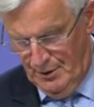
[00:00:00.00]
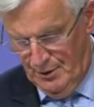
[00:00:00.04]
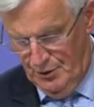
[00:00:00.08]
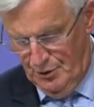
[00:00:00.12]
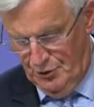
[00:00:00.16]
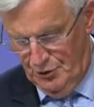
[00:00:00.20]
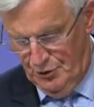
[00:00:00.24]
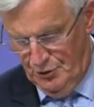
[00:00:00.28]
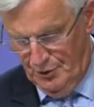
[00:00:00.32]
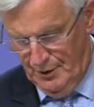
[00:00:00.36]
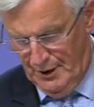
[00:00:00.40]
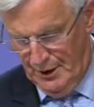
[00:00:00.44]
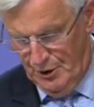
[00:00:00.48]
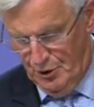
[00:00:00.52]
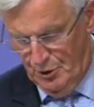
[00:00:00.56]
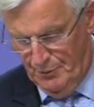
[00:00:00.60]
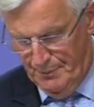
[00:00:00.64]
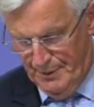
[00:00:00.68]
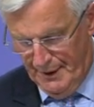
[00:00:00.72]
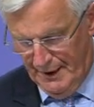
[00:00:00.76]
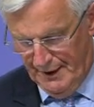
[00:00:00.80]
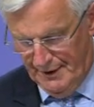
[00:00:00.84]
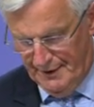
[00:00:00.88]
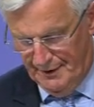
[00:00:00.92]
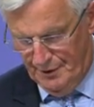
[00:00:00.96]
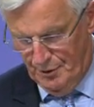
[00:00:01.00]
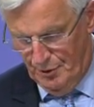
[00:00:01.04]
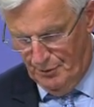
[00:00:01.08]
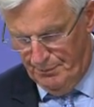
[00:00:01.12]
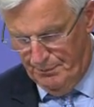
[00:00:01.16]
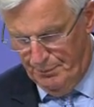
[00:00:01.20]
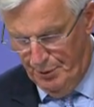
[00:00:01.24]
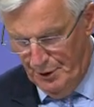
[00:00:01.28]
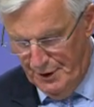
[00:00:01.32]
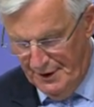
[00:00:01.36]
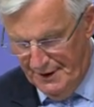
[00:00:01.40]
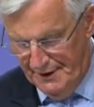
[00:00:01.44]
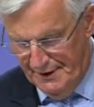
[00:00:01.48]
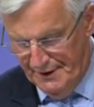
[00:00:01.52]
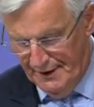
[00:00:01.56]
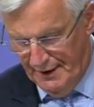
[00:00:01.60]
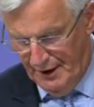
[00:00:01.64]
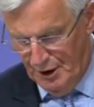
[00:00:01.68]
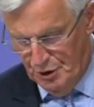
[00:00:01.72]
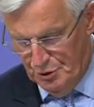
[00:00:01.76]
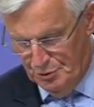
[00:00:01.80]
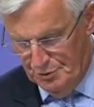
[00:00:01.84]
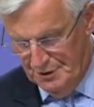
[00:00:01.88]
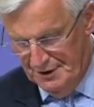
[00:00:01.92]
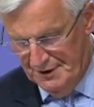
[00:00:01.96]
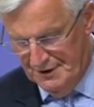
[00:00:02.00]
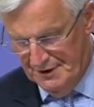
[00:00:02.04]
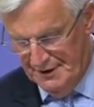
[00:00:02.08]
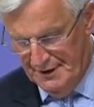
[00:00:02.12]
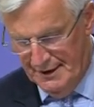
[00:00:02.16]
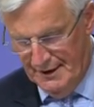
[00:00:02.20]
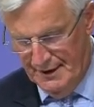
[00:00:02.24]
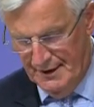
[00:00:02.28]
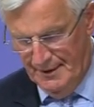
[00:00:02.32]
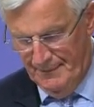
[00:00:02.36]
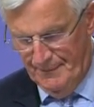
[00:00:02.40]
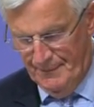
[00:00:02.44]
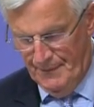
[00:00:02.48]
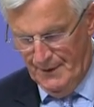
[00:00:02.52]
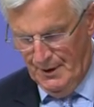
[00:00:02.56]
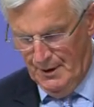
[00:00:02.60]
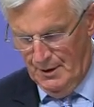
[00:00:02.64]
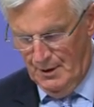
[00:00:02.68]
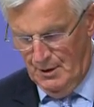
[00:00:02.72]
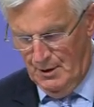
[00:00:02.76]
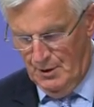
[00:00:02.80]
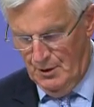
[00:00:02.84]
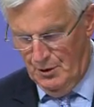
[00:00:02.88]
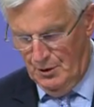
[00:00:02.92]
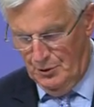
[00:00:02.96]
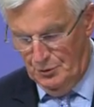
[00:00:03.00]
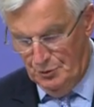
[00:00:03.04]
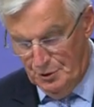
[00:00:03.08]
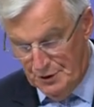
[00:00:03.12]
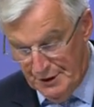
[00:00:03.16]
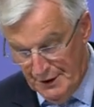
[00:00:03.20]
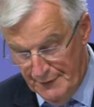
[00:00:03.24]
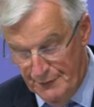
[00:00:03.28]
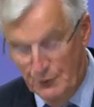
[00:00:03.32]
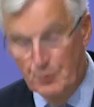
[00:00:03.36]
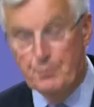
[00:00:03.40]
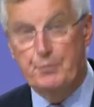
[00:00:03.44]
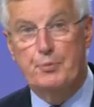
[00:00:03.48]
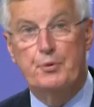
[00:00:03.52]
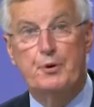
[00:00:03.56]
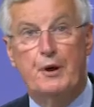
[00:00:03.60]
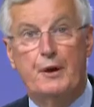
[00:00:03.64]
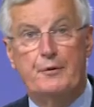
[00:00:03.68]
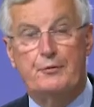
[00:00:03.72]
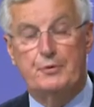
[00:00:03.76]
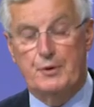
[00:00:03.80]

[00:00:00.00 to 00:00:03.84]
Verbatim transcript: or cross cutting governance framework. Finally,